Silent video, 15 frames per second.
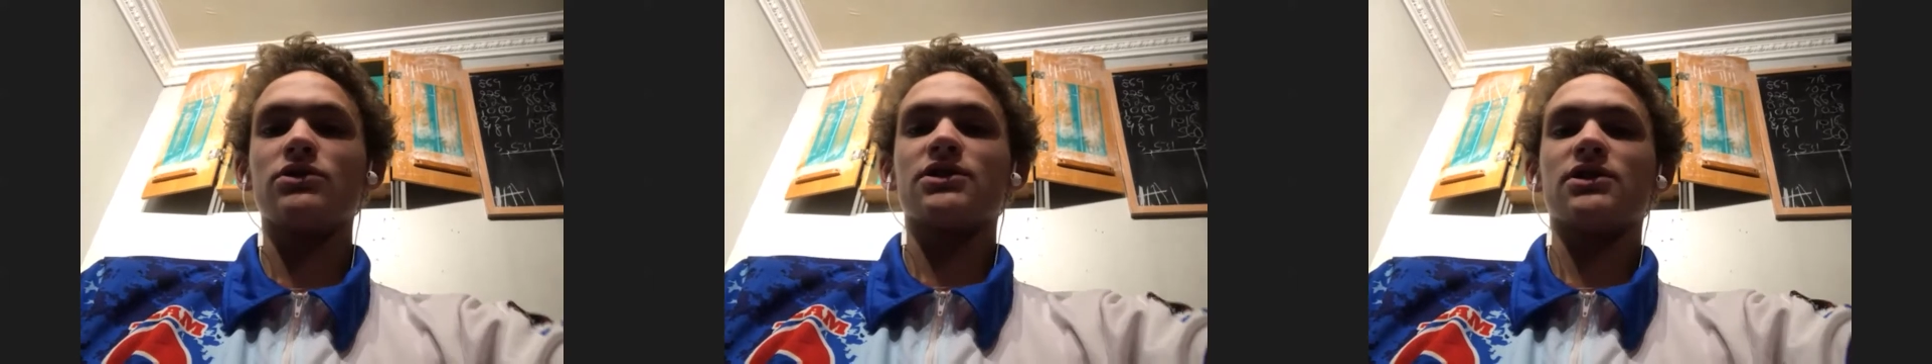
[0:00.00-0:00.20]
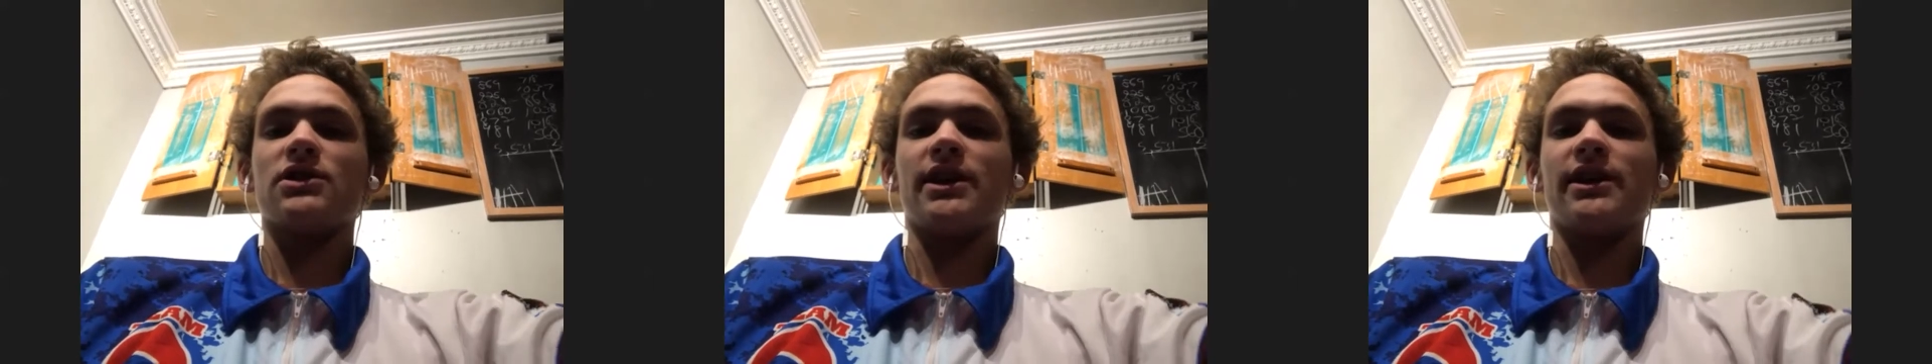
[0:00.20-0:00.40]

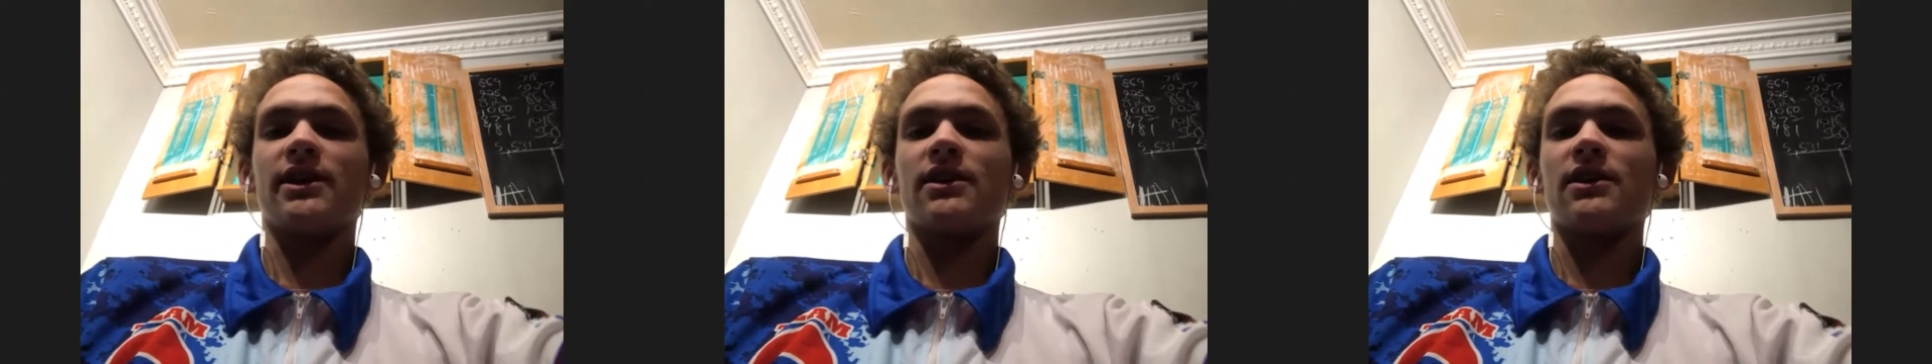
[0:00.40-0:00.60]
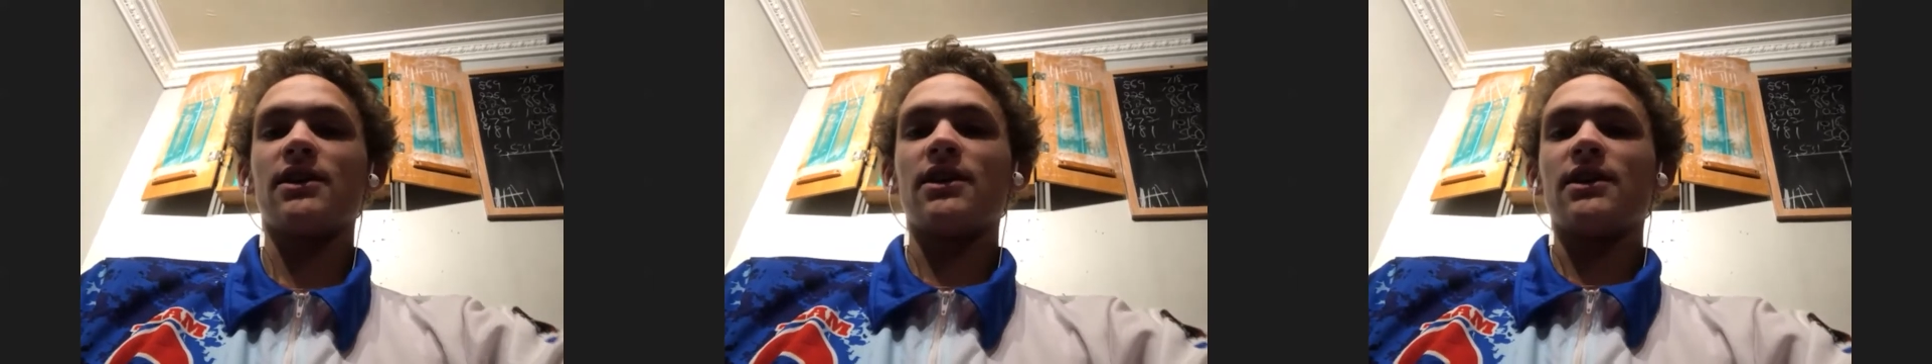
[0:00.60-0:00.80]
So
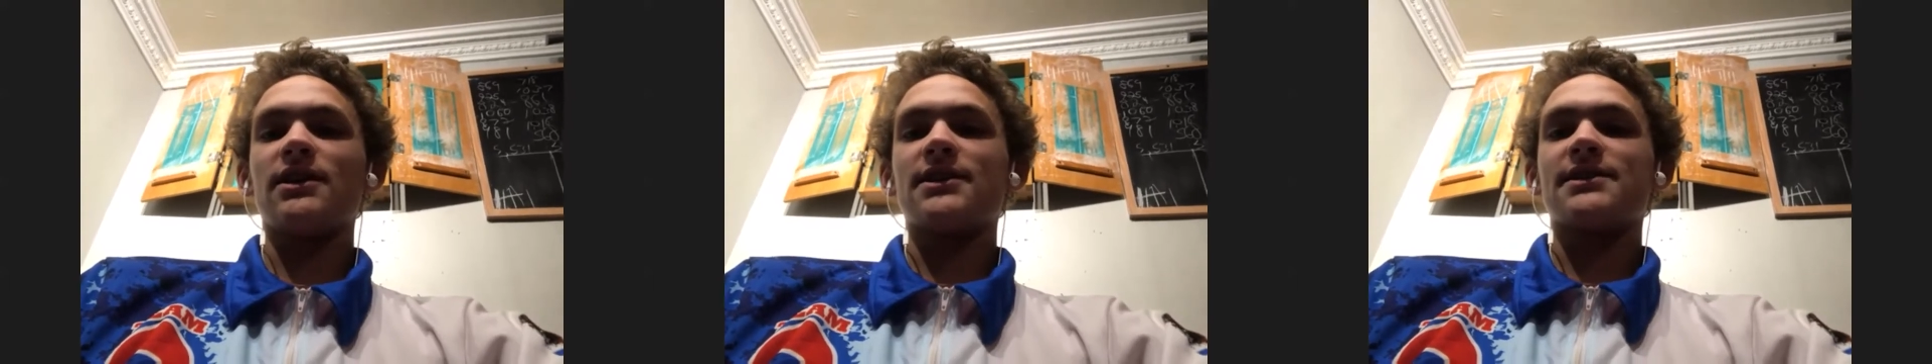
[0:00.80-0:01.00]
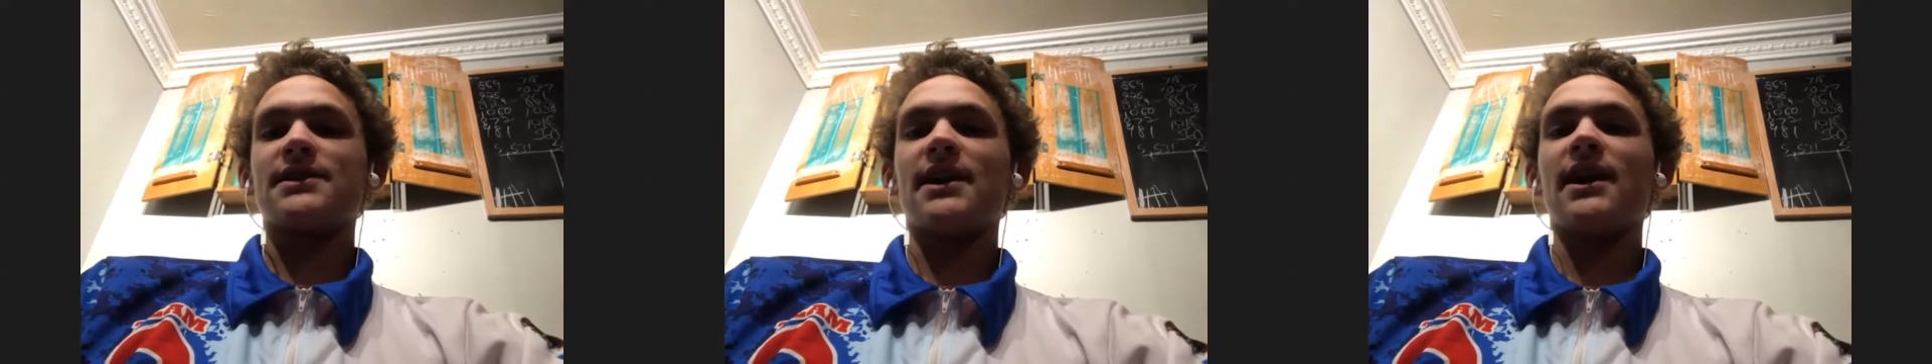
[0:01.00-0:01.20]
like
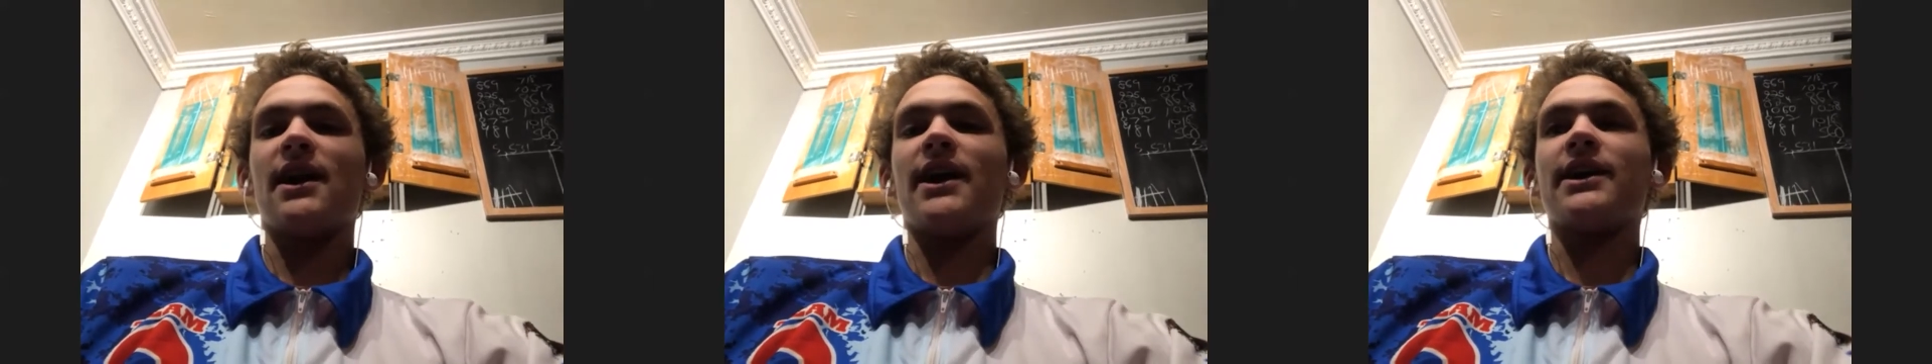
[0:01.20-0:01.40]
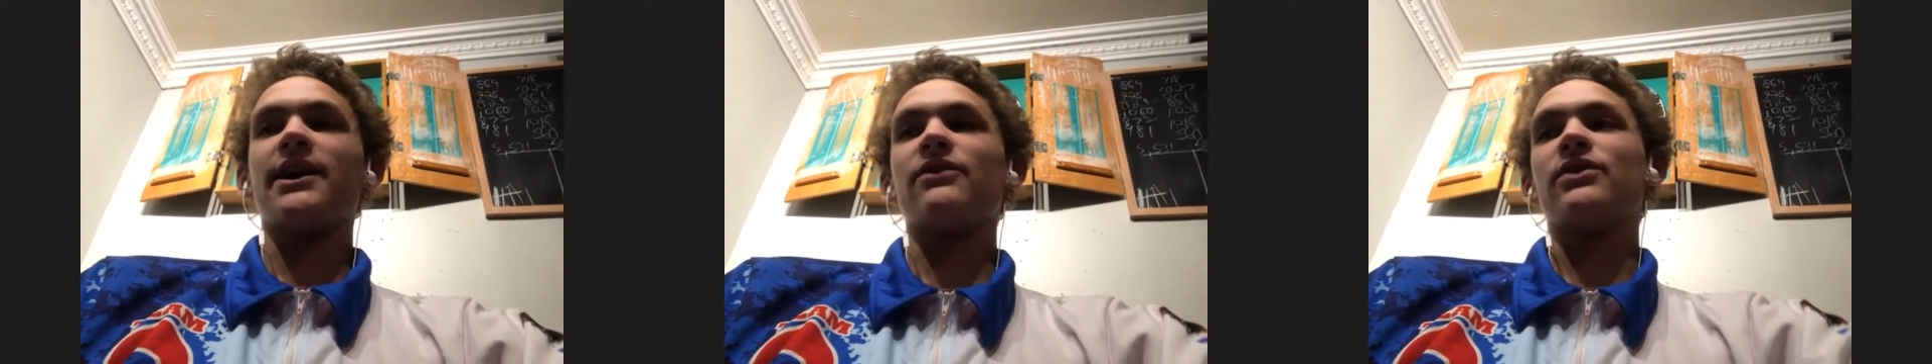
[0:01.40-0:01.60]
say
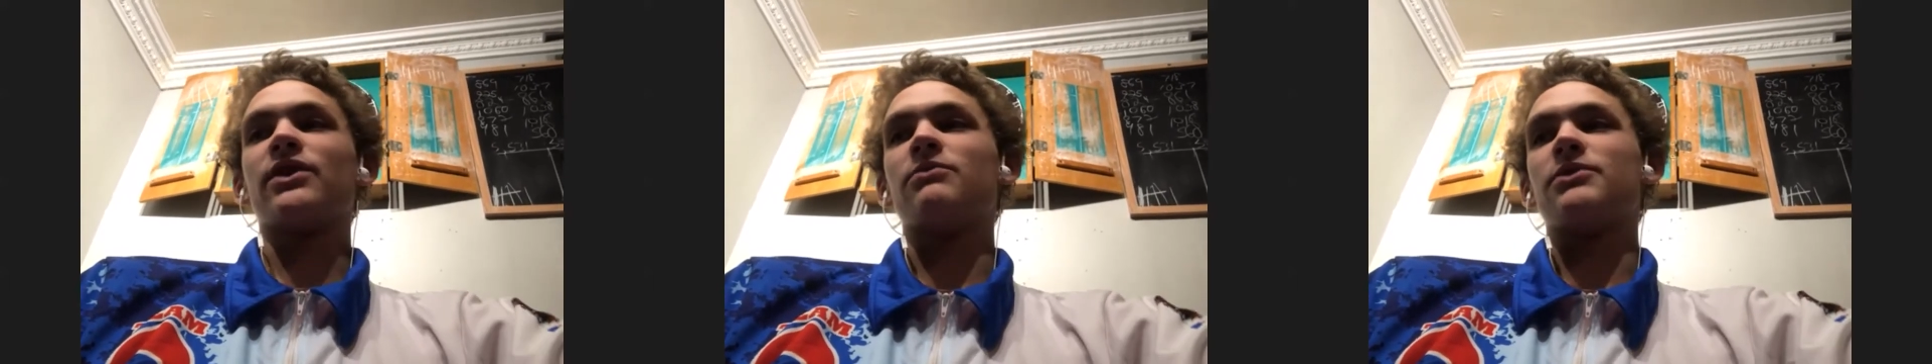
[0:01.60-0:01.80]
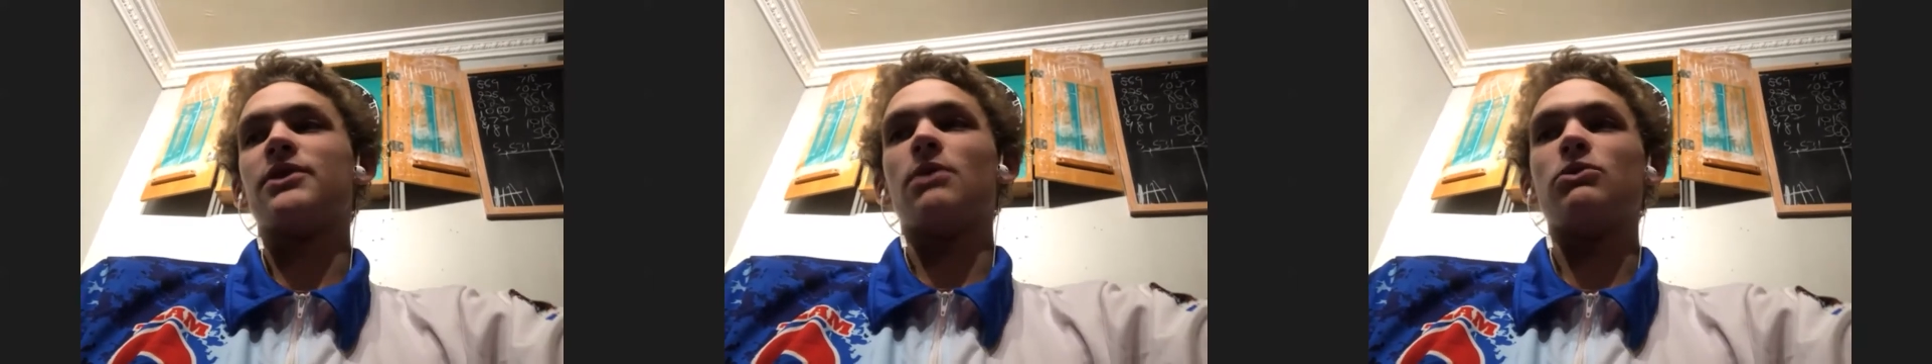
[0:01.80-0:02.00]
I give
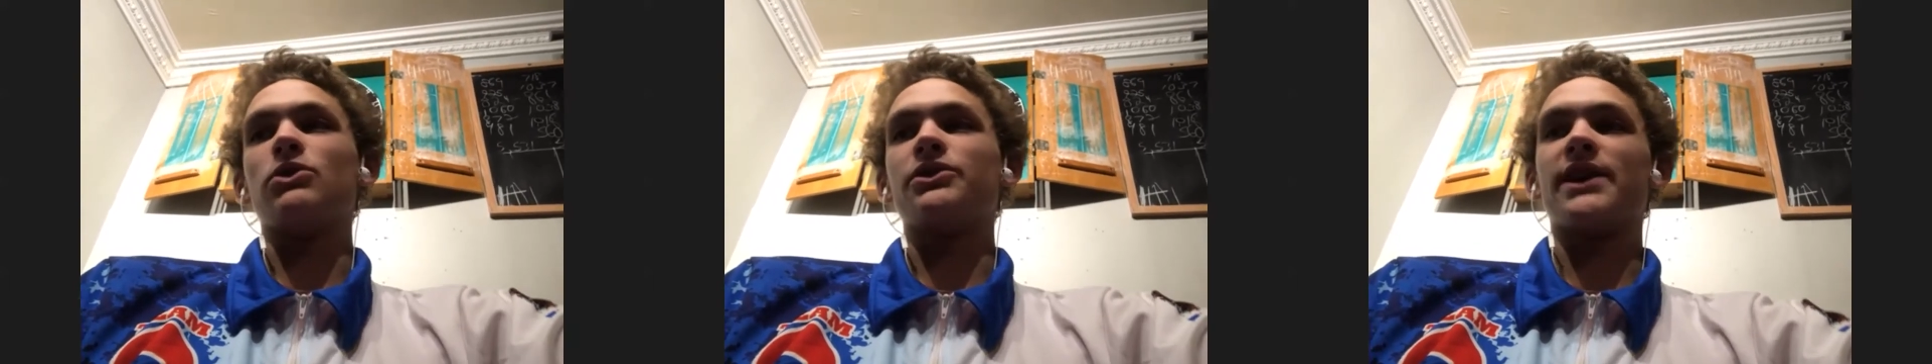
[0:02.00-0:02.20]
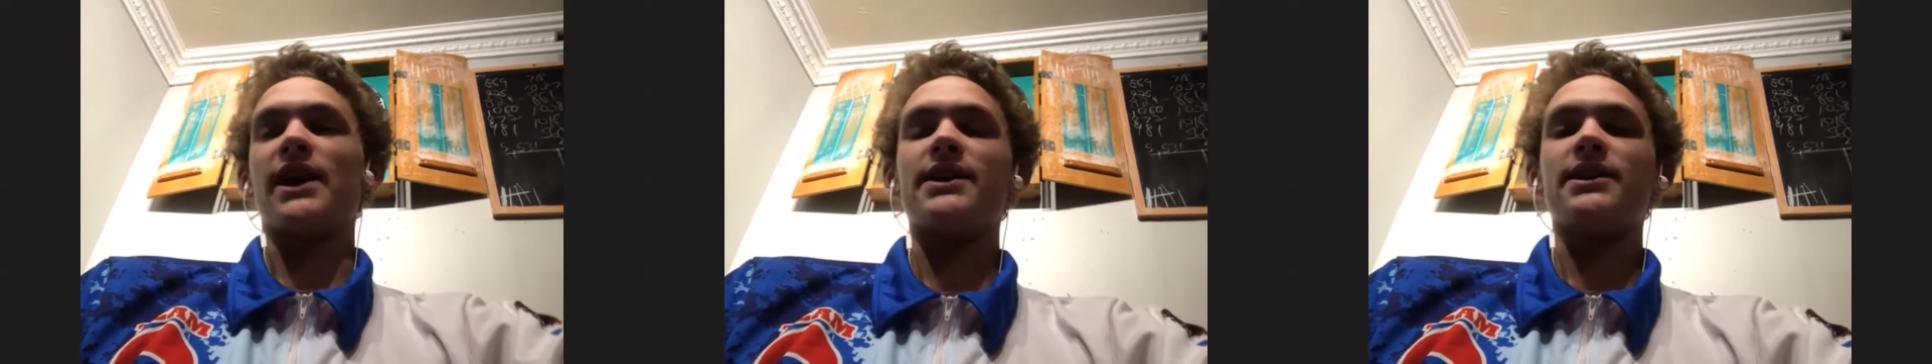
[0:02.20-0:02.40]
him double
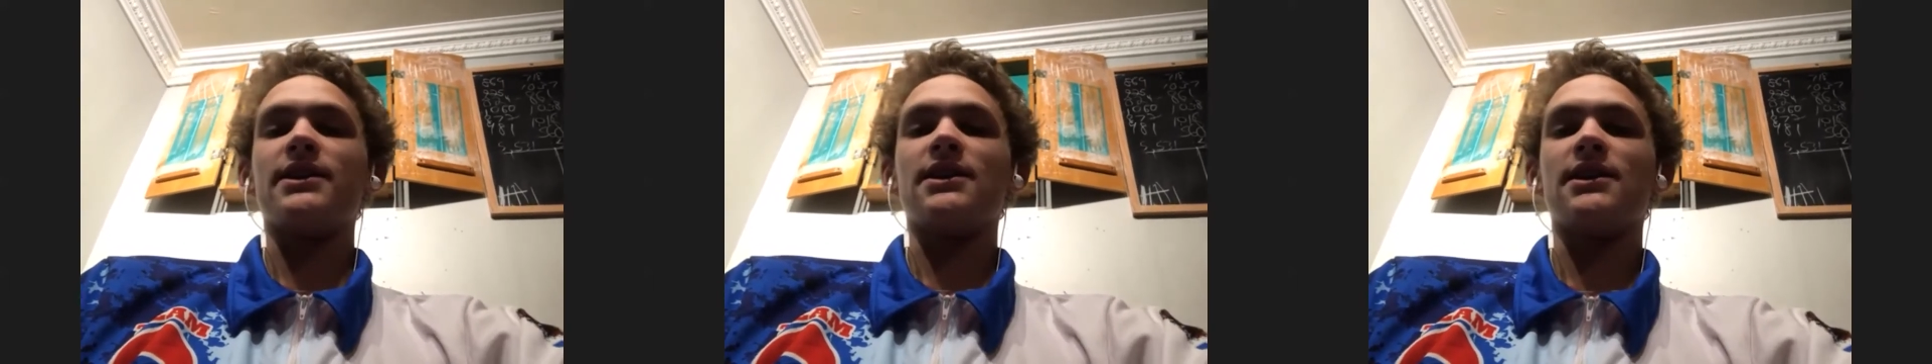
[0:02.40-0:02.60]
10 and